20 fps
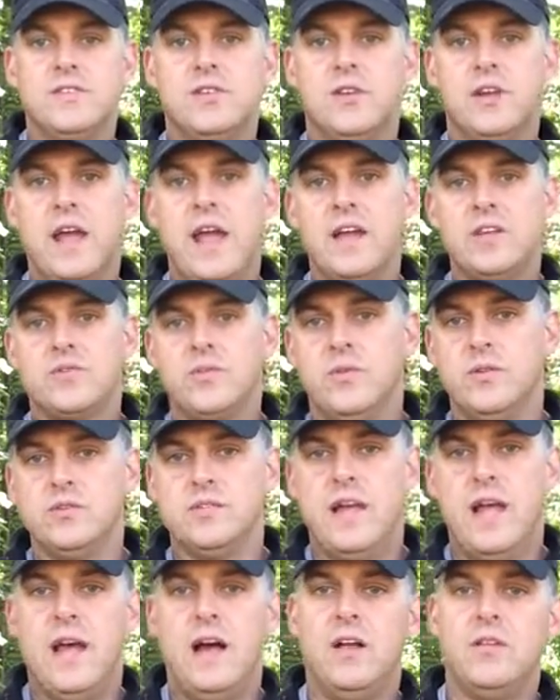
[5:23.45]
your gas runs
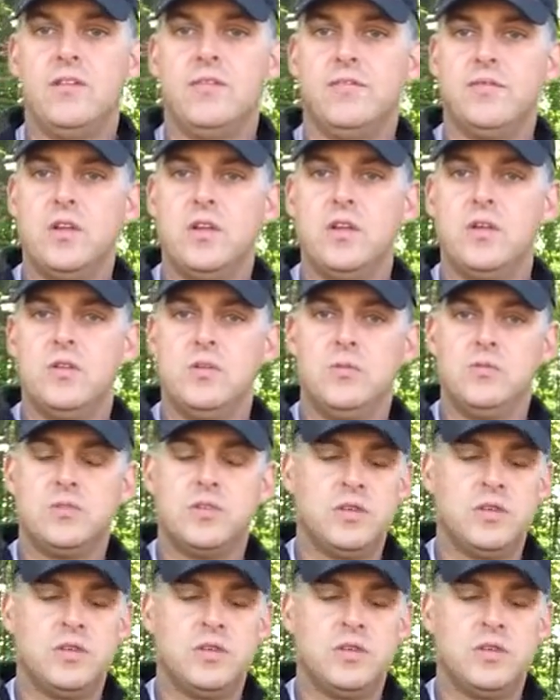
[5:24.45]
out, the fumes,